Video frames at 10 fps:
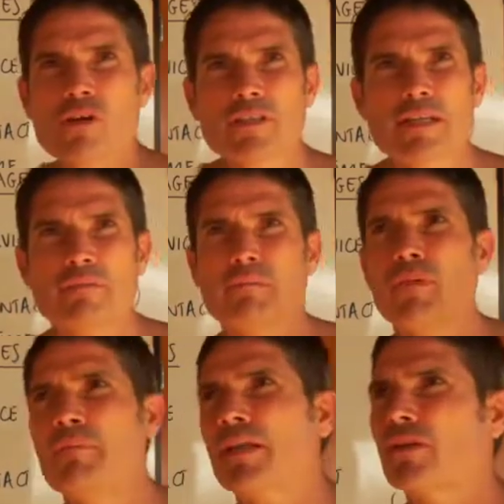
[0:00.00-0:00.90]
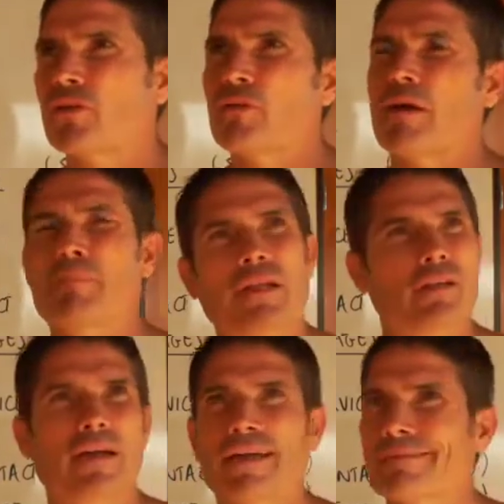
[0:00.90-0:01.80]
contact, my mother grew up in
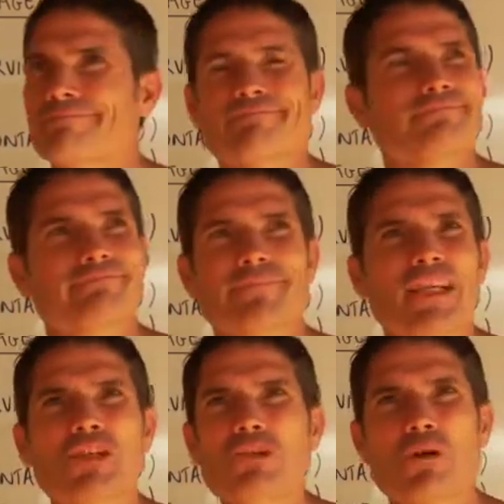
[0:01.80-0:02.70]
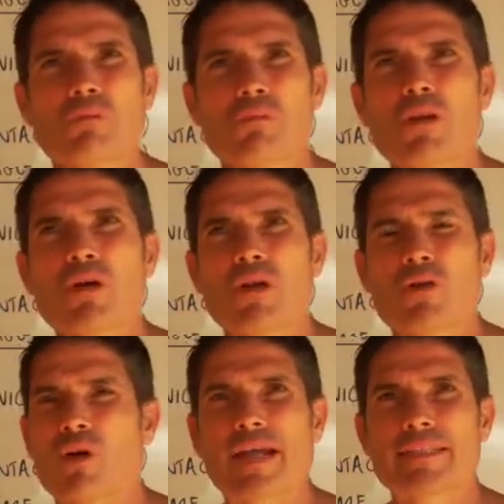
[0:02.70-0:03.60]
not a
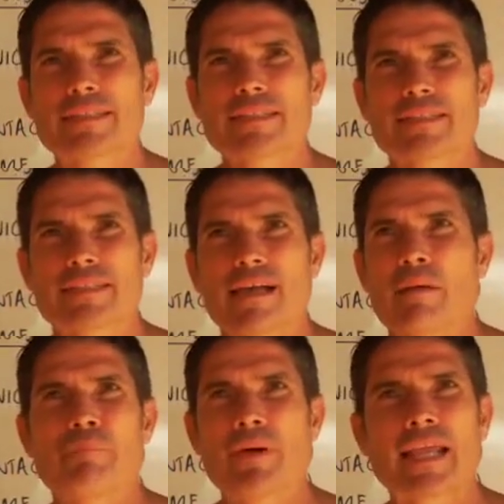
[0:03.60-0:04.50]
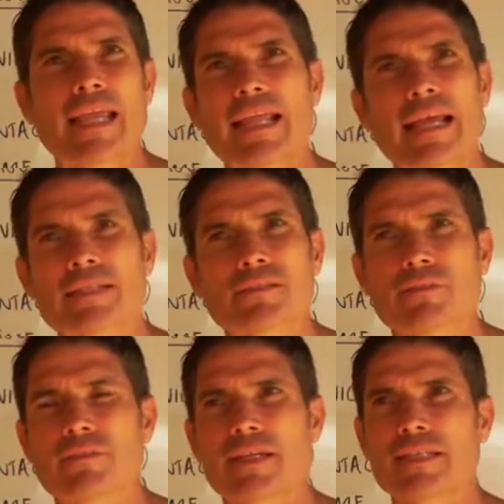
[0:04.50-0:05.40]
great upbringing and that sort
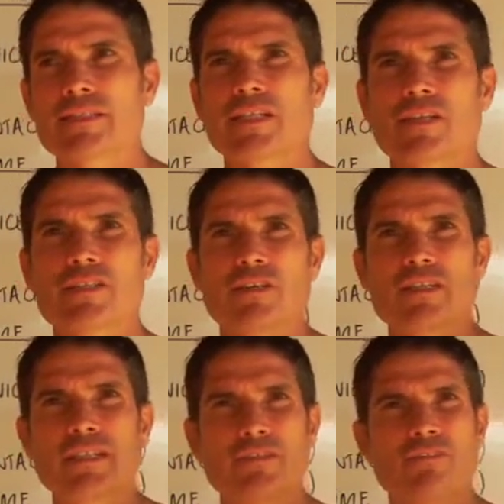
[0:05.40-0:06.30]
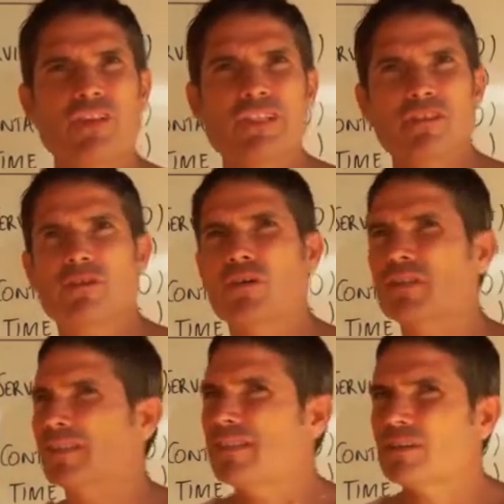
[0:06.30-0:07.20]
of thing. So this idea of physical
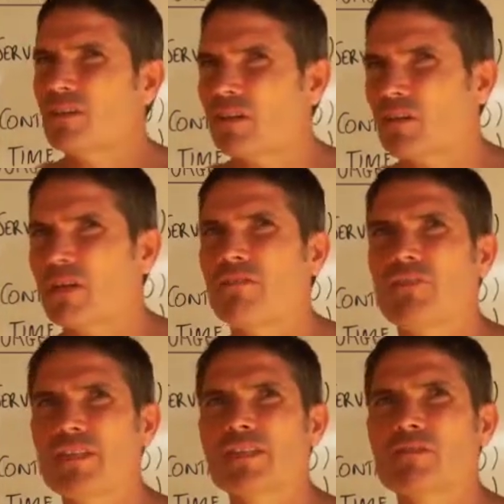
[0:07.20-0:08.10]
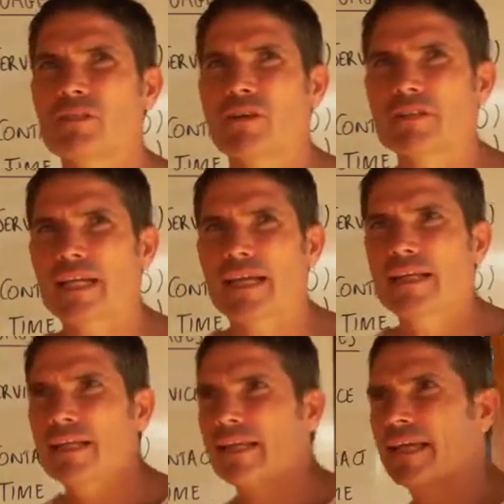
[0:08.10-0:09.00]
contact, there's not a lot of physical contact
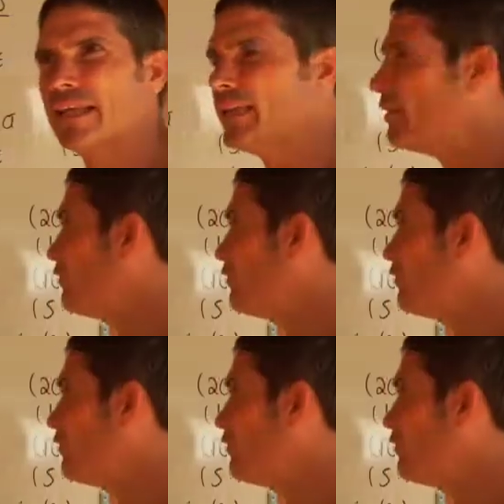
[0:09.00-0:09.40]
in their